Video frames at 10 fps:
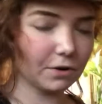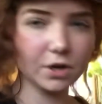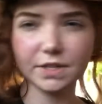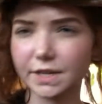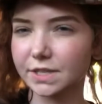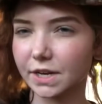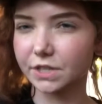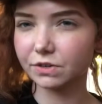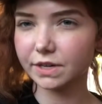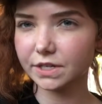far as
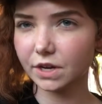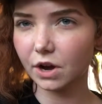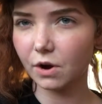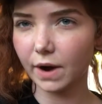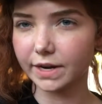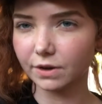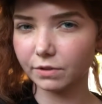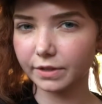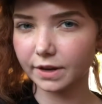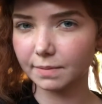accessories go, I don't
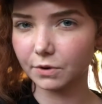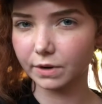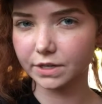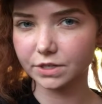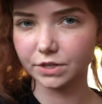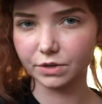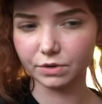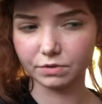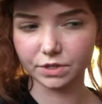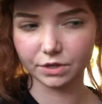think I'm going
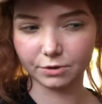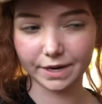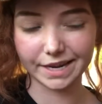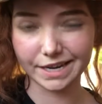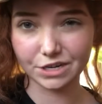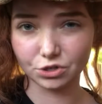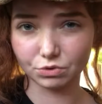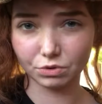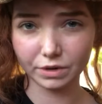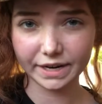to do any
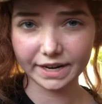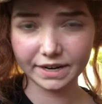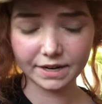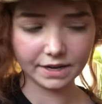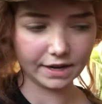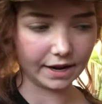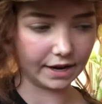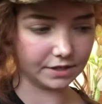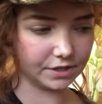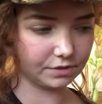jewelry,
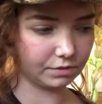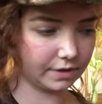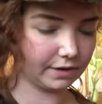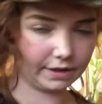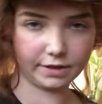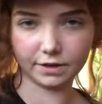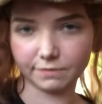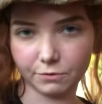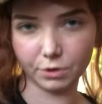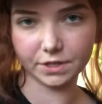as whenever I think of
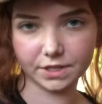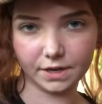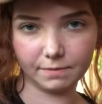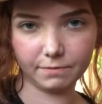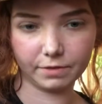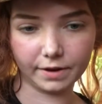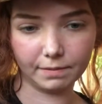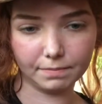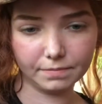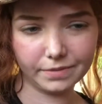forest nymph, they're
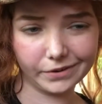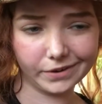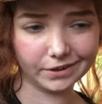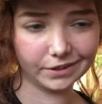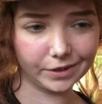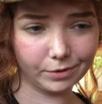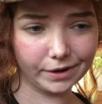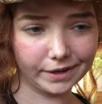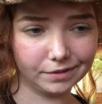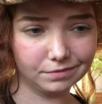not really
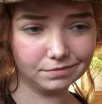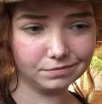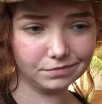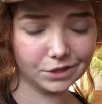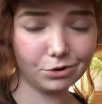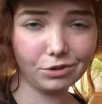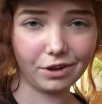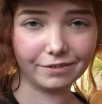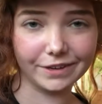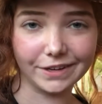wearing a whole
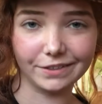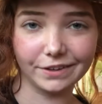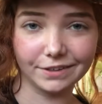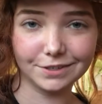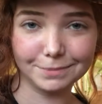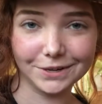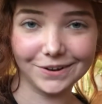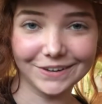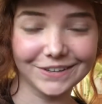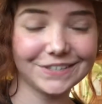lot of anything, to be
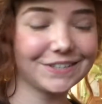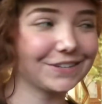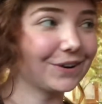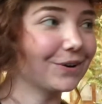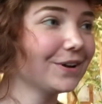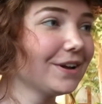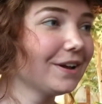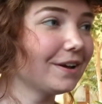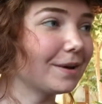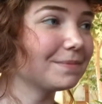honest, so
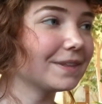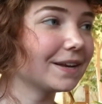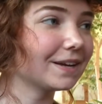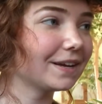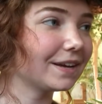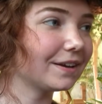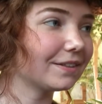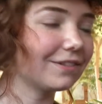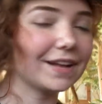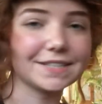I'm thinking
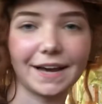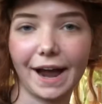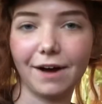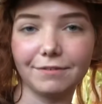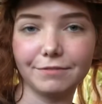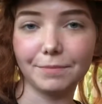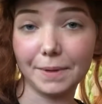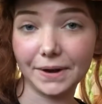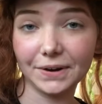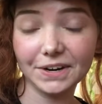the less I have, the
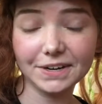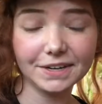better.